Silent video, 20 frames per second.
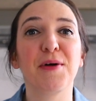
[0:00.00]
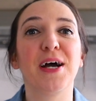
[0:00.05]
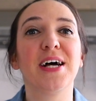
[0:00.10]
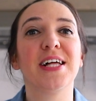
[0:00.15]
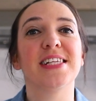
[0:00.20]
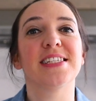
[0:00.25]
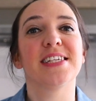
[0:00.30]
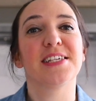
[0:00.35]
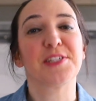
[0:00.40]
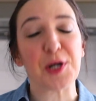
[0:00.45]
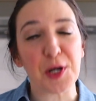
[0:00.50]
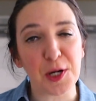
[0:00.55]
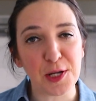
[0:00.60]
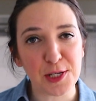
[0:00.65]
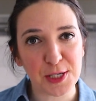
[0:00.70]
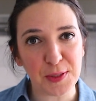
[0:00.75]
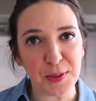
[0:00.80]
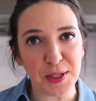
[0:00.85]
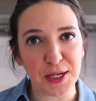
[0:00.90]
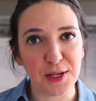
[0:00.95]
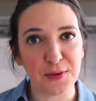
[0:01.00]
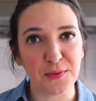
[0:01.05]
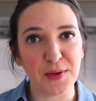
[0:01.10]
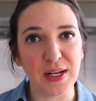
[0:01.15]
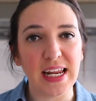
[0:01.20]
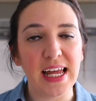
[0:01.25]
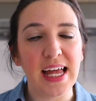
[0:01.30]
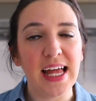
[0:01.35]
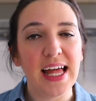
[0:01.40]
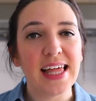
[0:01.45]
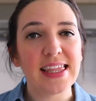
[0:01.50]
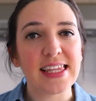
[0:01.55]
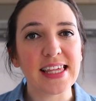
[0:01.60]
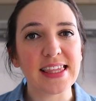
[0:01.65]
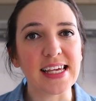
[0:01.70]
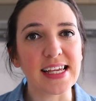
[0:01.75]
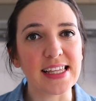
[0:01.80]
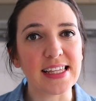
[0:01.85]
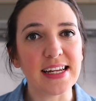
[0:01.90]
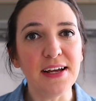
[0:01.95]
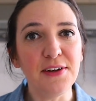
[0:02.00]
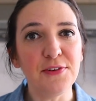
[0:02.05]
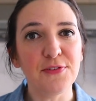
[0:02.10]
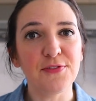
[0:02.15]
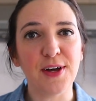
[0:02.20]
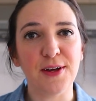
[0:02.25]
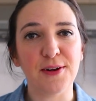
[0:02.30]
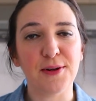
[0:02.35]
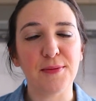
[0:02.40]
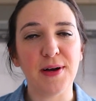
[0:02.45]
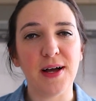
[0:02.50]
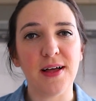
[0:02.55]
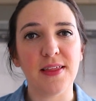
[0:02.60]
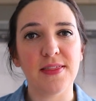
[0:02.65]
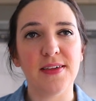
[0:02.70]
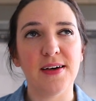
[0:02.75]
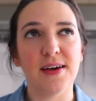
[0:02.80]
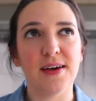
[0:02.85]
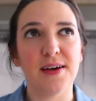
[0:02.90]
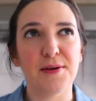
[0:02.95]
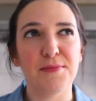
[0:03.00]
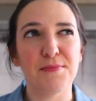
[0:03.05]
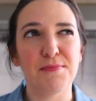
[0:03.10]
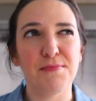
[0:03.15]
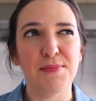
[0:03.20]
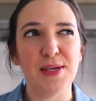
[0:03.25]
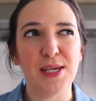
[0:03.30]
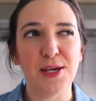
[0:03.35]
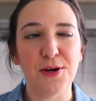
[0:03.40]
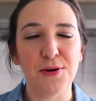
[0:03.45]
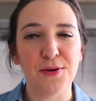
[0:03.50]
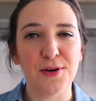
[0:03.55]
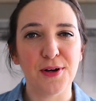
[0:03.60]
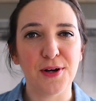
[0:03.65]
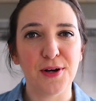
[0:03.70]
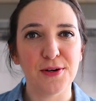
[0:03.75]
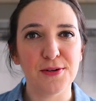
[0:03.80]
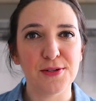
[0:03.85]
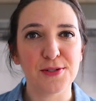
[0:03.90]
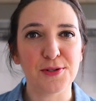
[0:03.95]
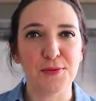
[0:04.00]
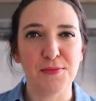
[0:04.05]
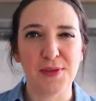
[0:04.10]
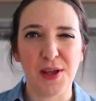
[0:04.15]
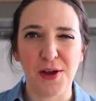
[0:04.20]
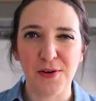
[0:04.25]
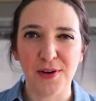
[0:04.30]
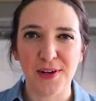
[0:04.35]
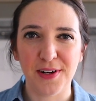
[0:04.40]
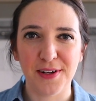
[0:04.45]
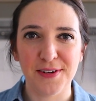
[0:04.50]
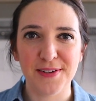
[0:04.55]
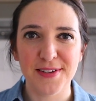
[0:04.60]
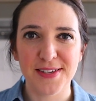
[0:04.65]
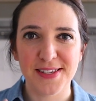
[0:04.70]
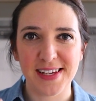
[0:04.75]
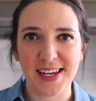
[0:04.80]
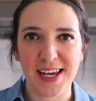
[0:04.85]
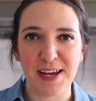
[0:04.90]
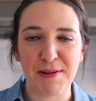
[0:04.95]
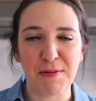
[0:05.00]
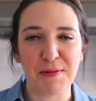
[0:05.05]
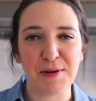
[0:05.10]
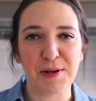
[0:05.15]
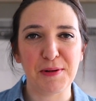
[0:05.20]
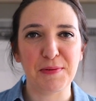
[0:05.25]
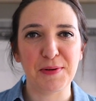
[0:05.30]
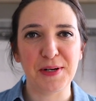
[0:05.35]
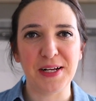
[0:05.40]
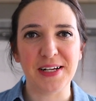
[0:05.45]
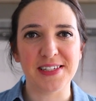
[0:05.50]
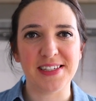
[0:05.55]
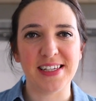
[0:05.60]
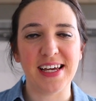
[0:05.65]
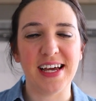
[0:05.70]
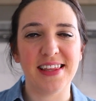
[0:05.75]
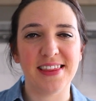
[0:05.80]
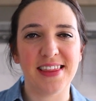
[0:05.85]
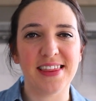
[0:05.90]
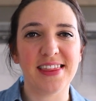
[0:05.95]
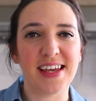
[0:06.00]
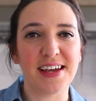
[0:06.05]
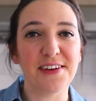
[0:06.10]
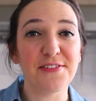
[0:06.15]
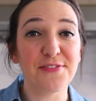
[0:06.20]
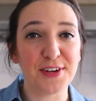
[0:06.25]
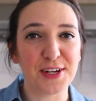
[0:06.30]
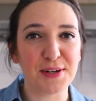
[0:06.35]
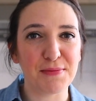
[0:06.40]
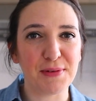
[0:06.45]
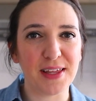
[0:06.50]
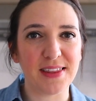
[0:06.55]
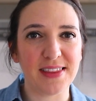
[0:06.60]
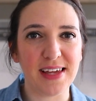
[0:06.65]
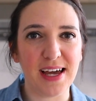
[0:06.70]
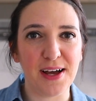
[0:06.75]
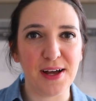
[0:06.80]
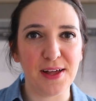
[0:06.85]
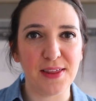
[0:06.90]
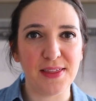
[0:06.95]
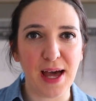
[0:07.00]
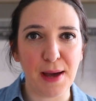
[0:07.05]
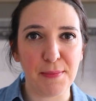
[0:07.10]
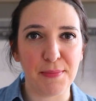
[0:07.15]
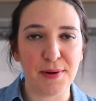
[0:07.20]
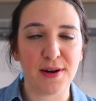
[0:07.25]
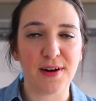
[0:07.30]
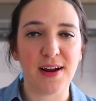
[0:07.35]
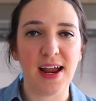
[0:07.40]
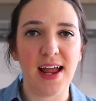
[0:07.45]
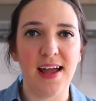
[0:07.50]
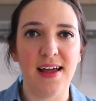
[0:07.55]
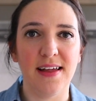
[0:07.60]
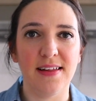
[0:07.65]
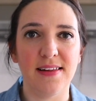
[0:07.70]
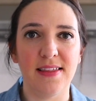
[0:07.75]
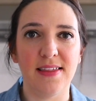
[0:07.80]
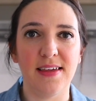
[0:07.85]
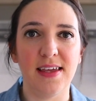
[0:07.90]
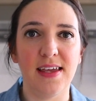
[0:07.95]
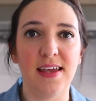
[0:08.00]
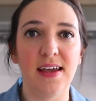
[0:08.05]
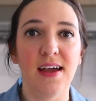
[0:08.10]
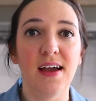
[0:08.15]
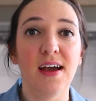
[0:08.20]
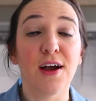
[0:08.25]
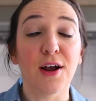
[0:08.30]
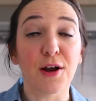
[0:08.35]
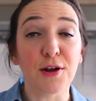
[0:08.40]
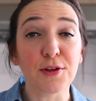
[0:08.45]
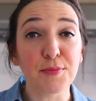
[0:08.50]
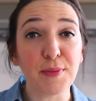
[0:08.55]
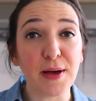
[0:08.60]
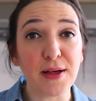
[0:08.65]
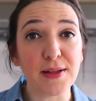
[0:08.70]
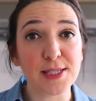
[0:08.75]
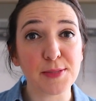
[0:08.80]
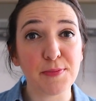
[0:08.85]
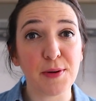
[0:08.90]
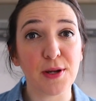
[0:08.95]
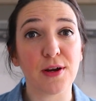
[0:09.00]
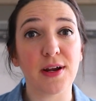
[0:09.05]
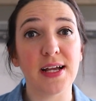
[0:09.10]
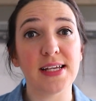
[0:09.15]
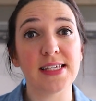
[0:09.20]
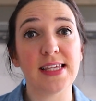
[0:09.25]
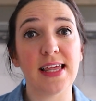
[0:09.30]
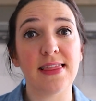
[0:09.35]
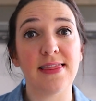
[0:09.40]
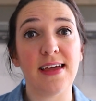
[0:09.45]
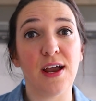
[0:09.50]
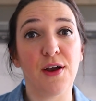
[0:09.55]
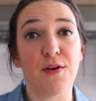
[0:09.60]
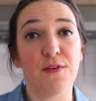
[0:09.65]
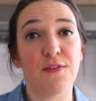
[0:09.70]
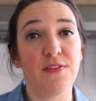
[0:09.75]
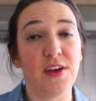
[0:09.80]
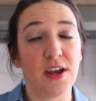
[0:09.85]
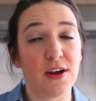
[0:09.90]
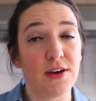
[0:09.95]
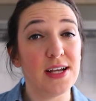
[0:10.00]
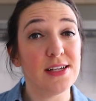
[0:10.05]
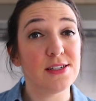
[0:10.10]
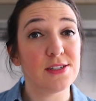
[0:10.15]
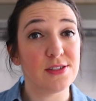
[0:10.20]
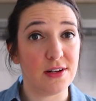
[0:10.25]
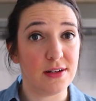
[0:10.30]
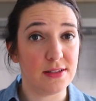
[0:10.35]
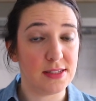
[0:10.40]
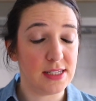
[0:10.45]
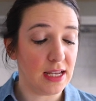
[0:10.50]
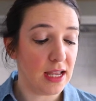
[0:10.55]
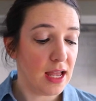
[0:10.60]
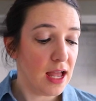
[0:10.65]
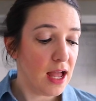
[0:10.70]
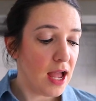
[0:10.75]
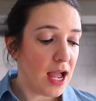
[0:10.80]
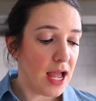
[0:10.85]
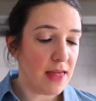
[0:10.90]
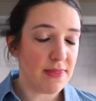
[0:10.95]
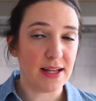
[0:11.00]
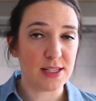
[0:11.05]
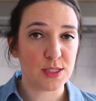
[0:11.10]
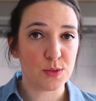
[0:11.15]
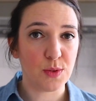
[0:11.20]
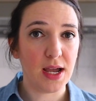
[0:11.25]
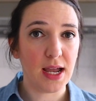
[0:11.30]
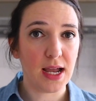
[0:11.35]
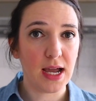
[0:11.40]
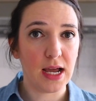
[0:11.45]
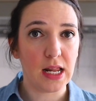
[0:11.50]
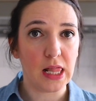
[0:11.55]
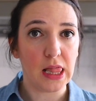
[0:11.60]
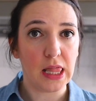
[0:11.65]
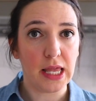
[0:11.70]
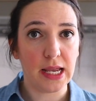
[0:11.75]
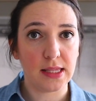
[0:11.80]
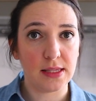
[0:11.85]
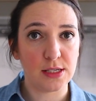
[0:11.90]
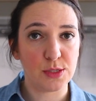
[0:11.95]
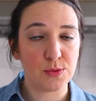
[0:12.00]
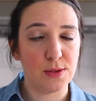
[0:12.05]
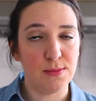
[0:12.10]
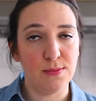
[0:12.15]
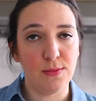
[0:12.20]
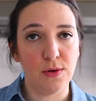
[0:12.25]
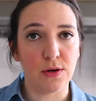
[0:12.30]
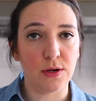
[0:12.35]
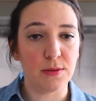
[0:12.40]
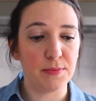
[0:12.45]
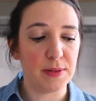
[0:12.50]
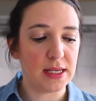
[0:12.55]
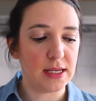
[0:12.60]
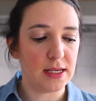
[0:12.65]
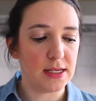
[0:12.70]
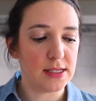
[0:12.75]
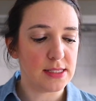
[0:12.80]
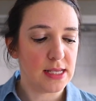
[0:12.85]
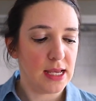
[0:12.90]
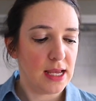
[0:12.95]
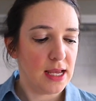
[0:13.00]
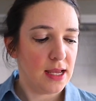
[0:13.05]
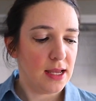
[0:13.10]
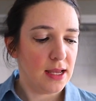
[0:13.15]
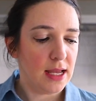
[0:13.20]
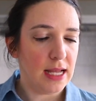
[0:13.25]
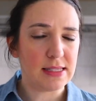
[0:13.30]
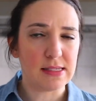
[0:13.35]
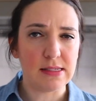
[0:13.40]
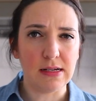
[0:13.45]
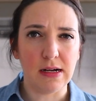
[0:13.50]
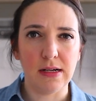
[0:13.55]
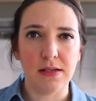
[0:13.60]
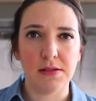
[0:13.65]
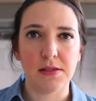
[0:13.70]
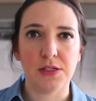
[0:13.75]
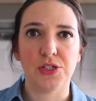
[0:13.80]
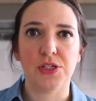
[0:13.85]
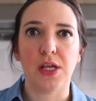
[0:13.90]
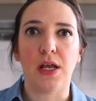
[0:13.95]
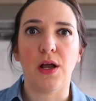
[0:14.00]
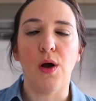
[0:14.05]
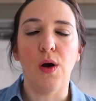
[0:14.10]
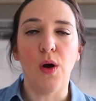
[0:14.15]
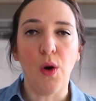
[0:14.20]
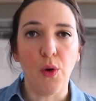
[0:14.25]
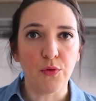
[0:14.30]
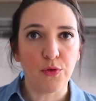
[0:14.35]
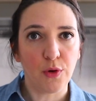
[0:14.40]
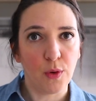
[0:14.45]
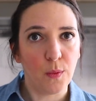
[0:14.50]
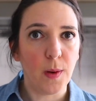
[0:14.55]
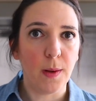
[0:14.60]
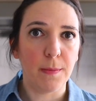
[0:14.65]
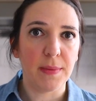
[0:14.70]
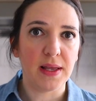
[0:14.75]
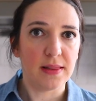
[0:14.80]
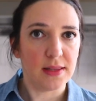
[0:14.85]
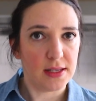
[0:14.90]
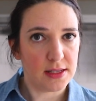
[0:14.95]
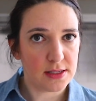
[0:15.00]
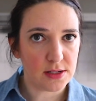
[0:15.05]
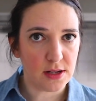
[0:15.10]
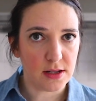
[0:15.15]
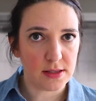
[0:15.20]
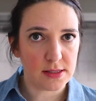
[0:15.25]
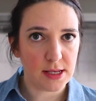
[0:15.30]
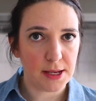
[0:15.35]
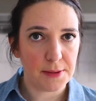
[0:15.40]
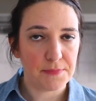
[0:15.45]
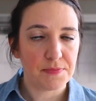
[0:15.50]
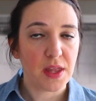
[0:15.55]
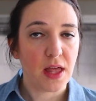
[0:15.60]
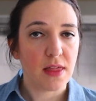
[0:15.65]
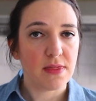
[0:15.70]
Balance is also a good one. The thing that I have found about the Mykonos or Mykonos, I can't remember how to pronounce that. The thing I've found about that butter and the Earth Balance butter is that they are very salty, and that's why I kind of like this one more, because it's not just like overwhelmingly salty.